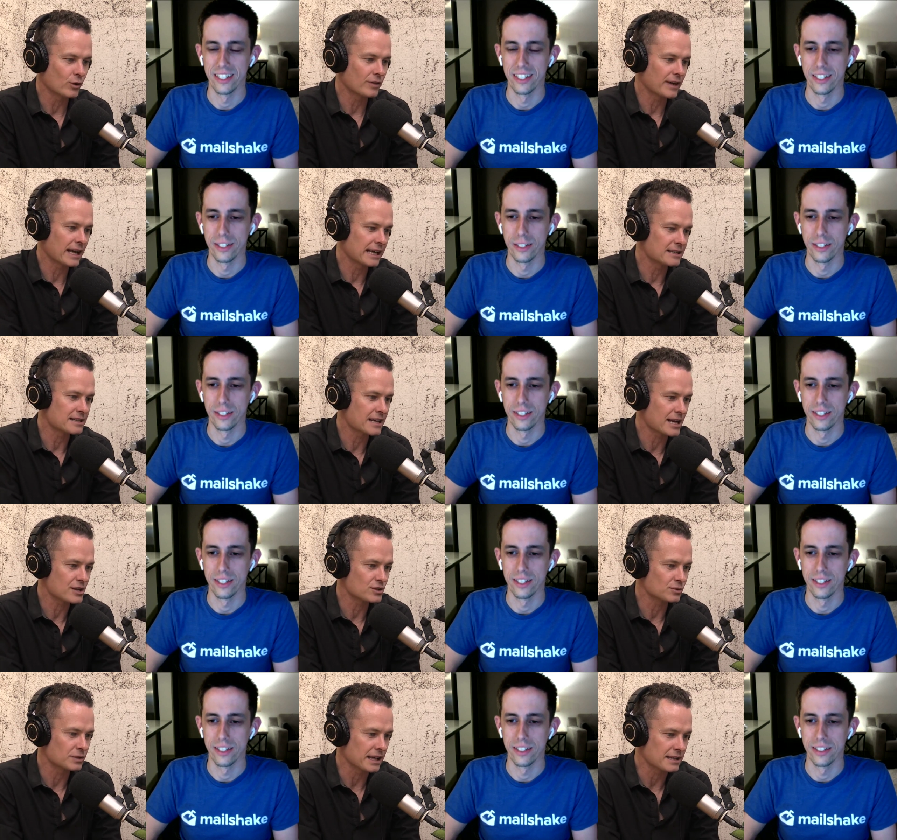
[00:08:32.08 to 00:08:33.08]
Speaker 1: of our
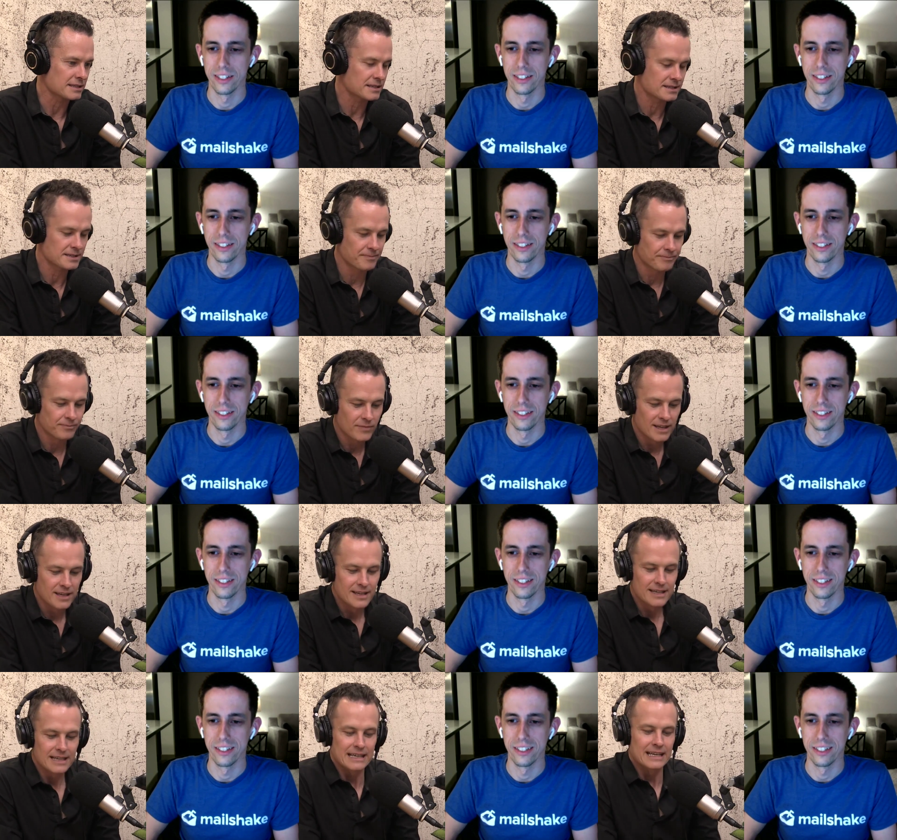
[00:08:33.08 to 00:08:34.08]
international guests.
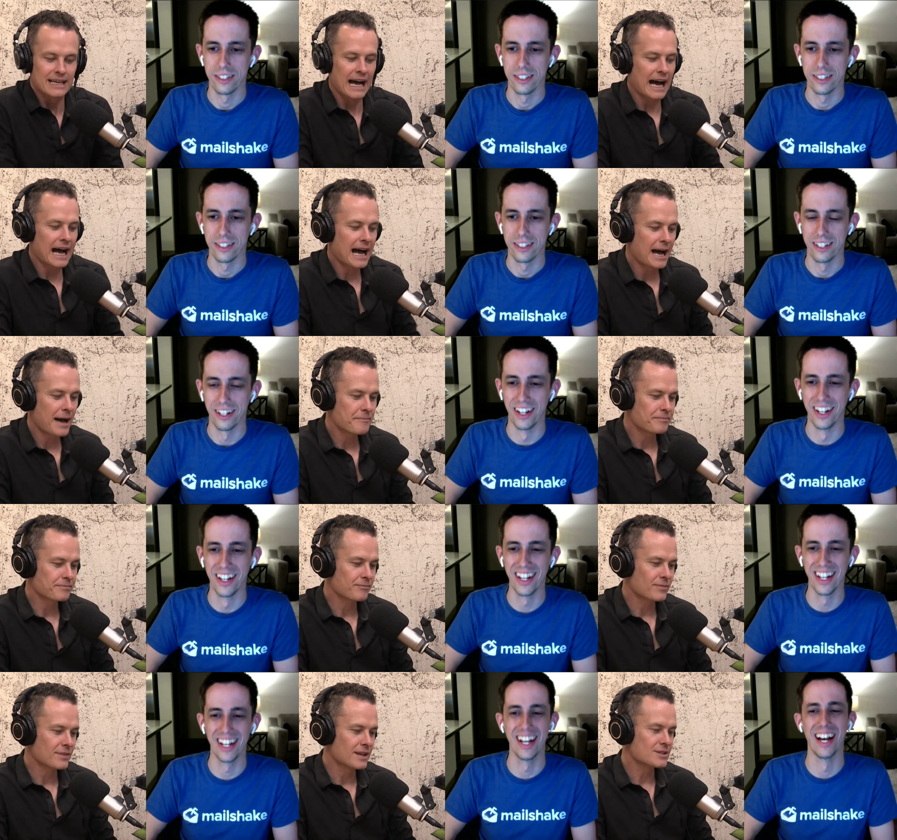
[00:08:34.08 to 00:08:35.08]

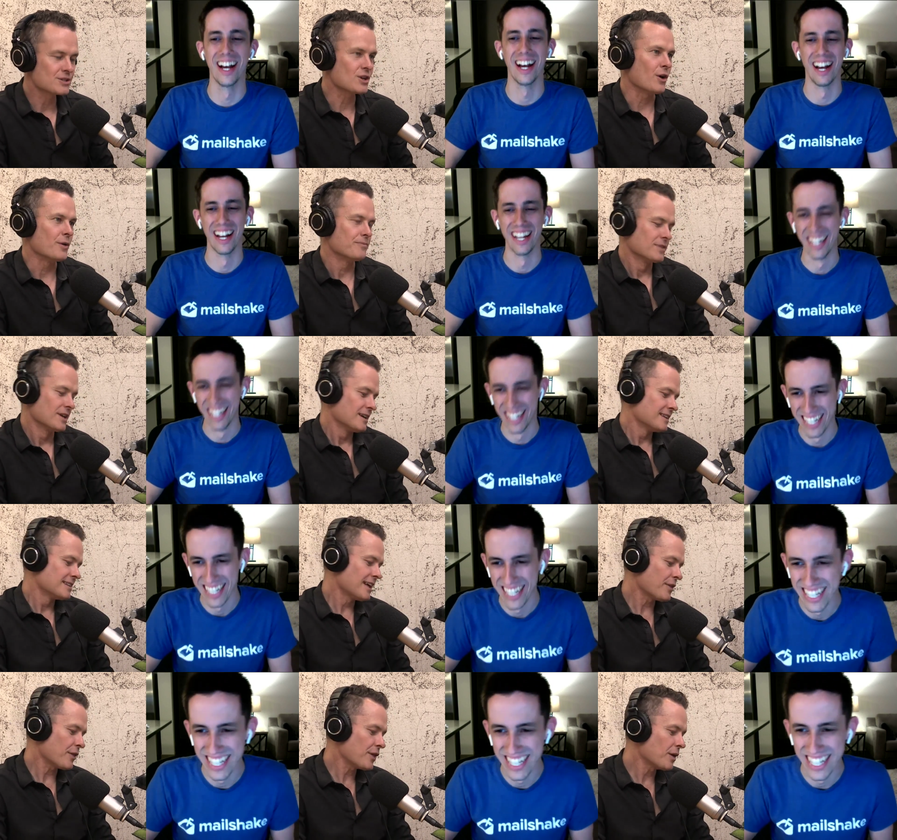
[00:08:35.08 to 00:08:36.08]
So the
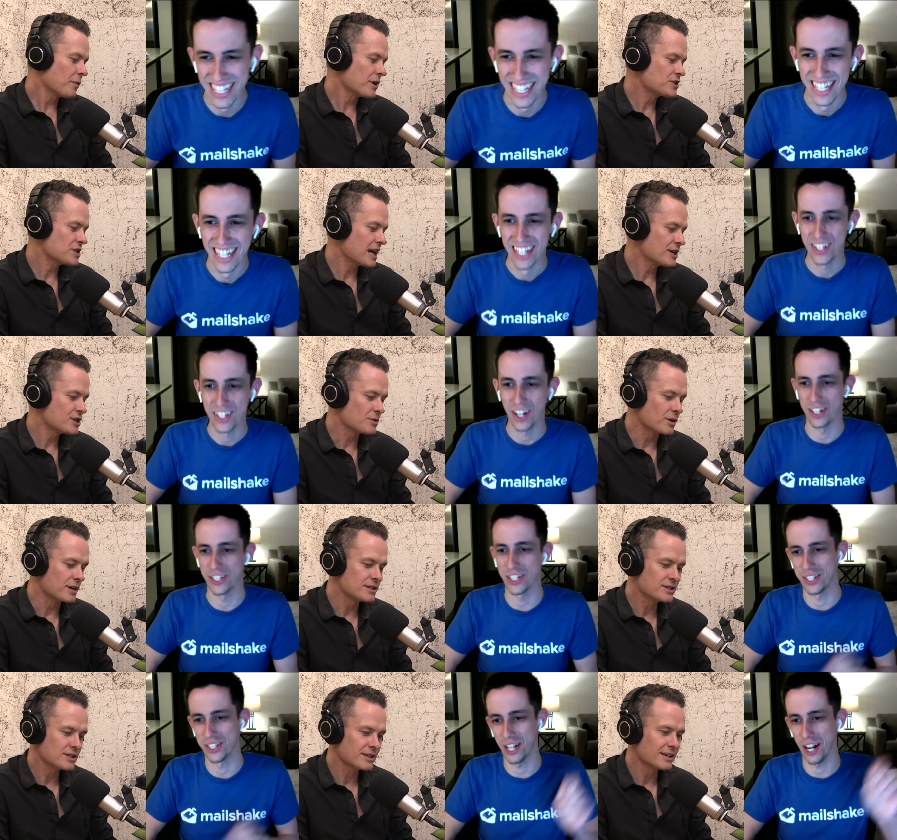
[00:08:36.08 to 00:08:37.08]
other thing I want to challenge
Speaker 2: you on
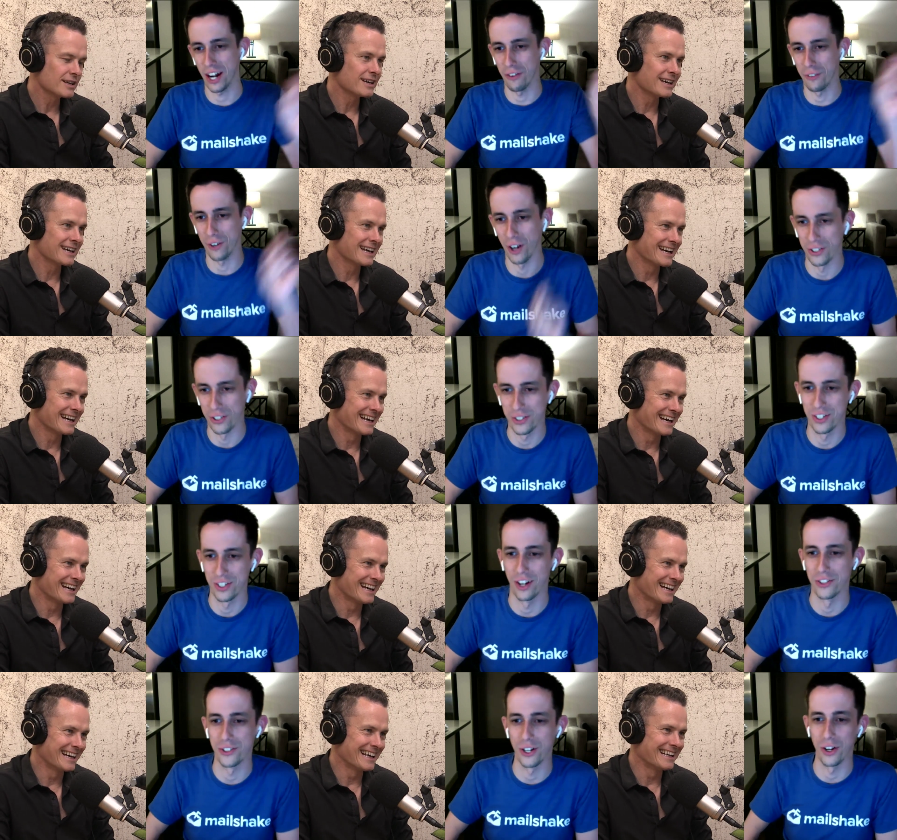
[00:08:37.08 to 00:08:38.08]
is shout out for
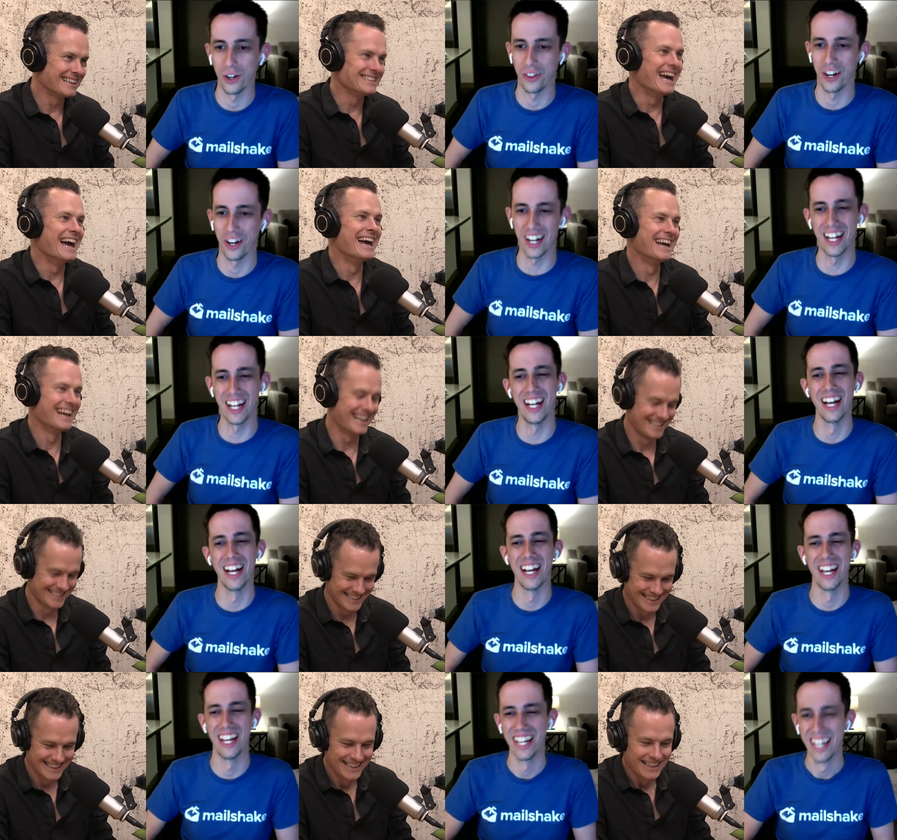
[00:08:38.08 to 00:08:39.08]
Australia. Yeah.
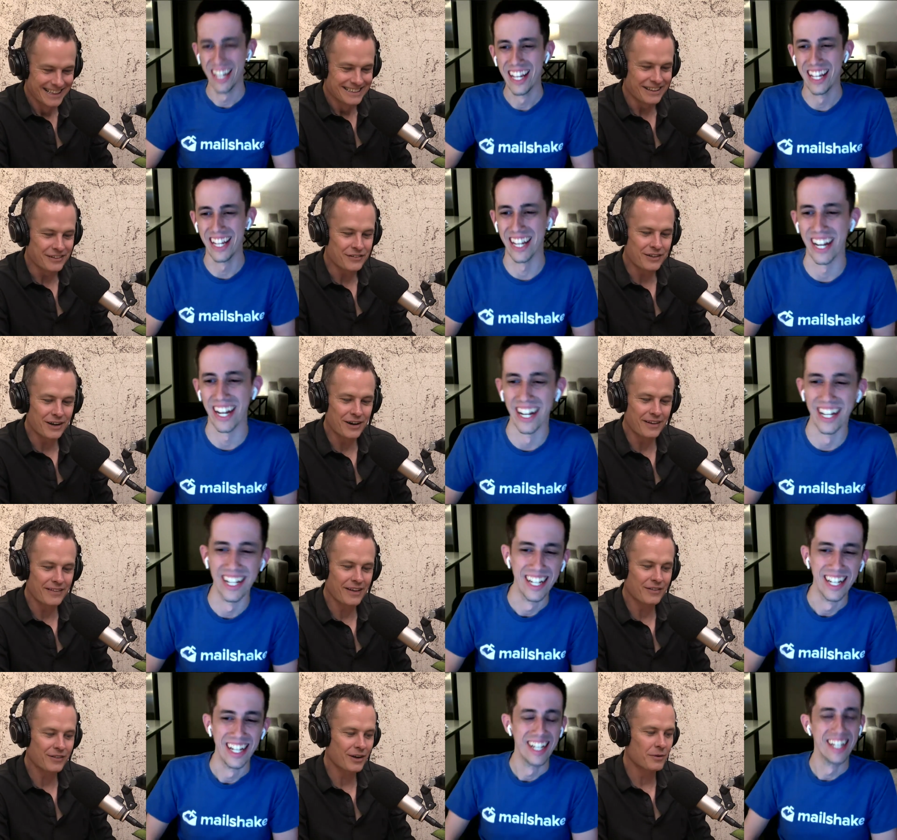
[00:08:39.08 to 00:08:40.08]
Speaker 1: the other
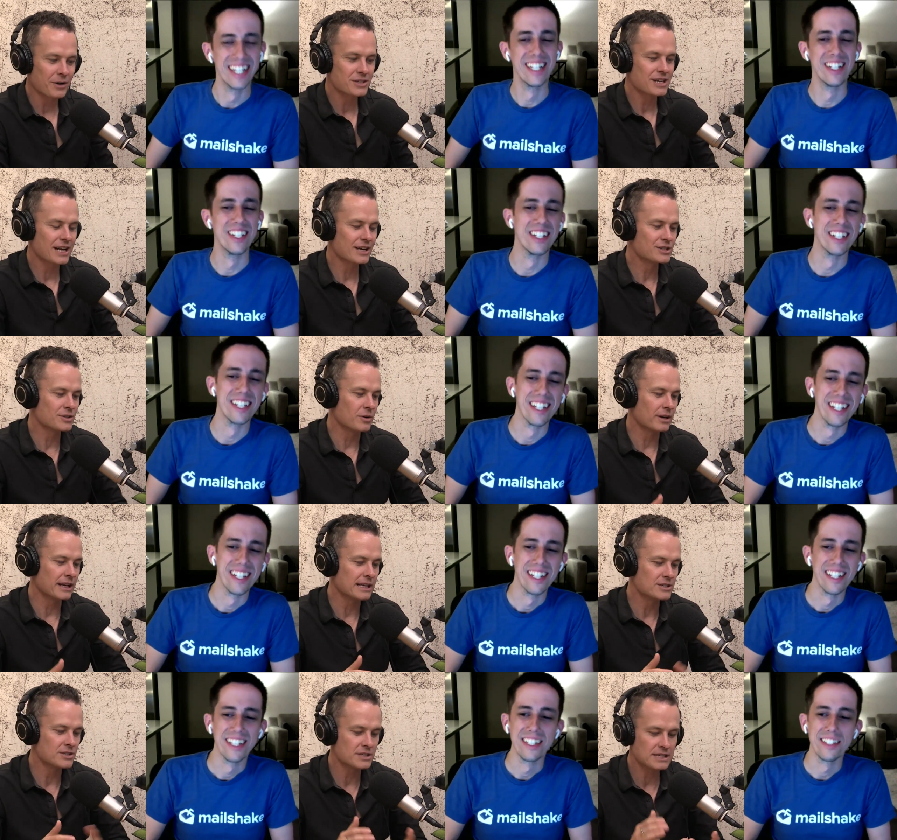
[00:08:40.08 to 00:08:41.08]
thing I want to challenge you on
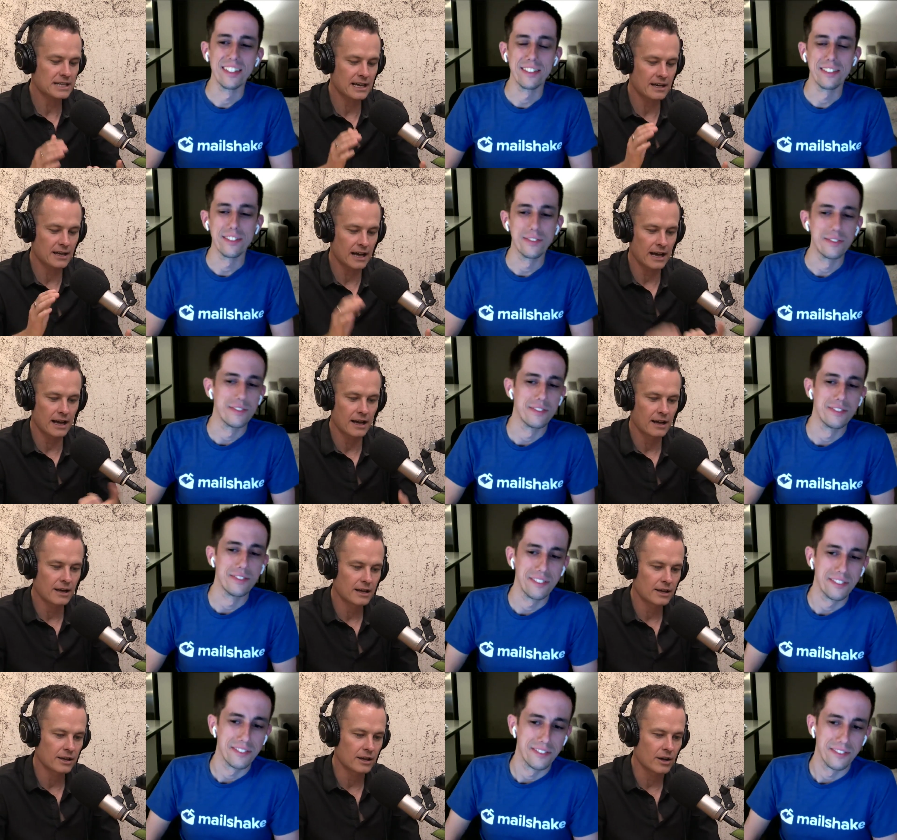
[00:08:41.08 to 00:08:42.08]
is you said,
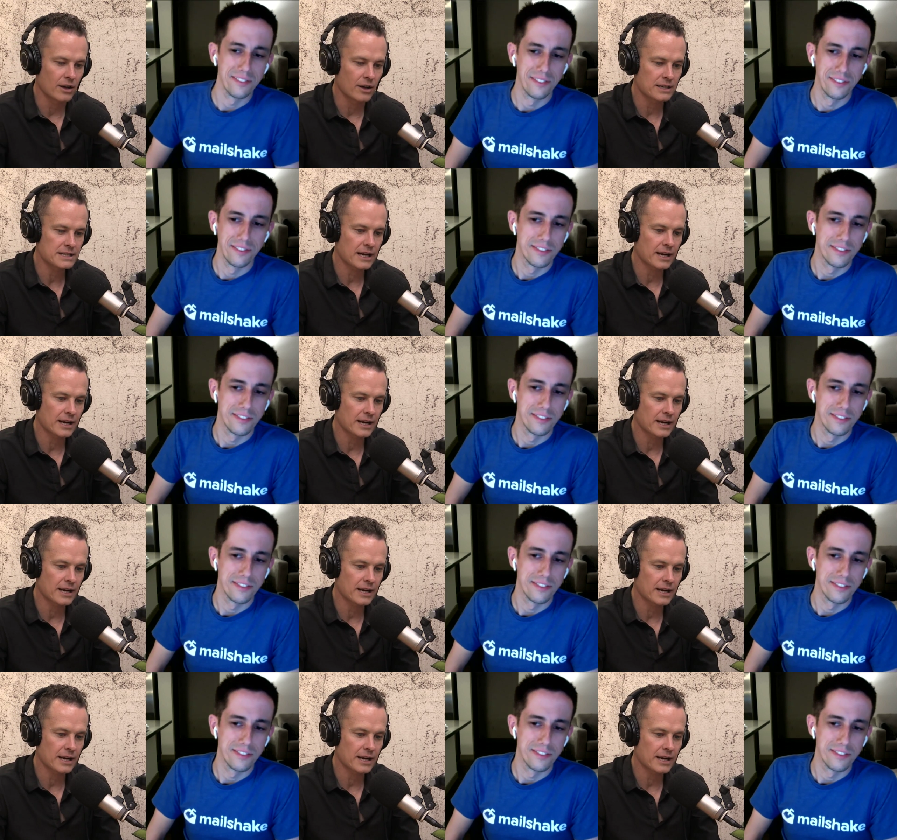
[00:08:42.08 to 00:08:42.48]
you know, I said,